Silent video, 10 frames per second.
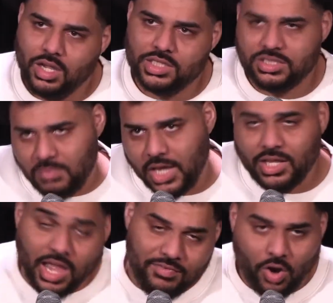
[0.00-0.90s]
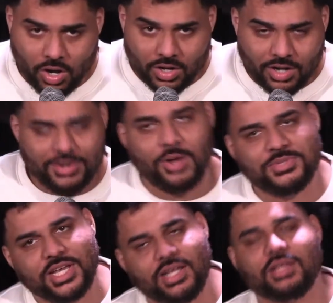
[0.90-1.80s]
She made life harder. No, I'm
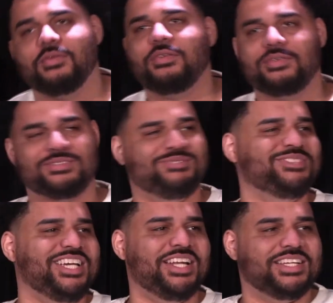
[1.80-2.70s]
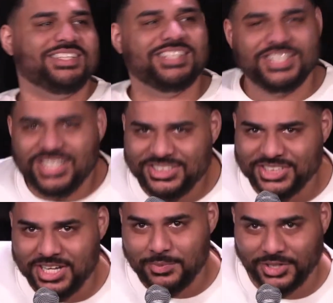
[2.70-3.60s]
just kidding. She's
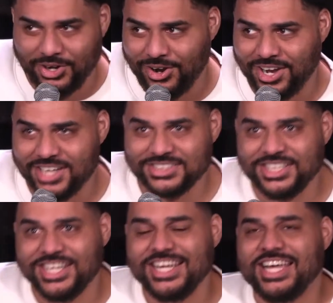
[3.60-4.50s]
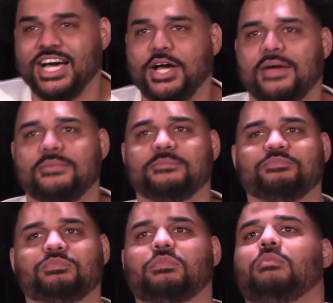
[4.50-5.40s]
gonna hit me in the car, guys.
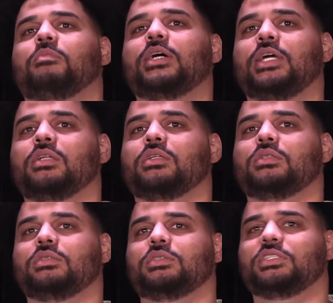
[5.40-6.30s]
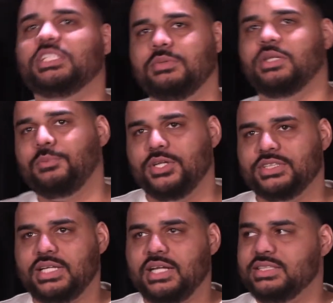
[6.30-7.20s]
But she's been the
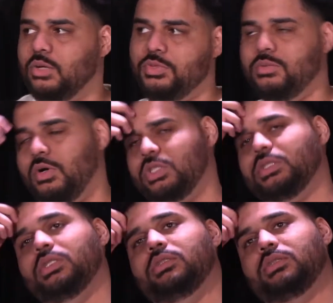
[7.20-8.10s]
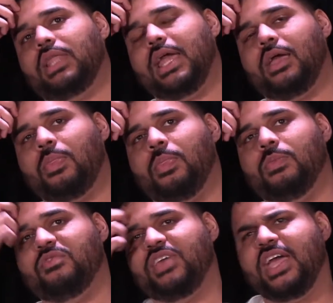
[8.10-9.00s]
person that has helped me the most. And
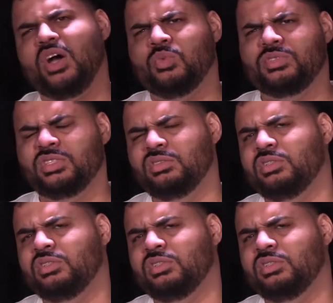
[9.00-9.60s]
the VA helped.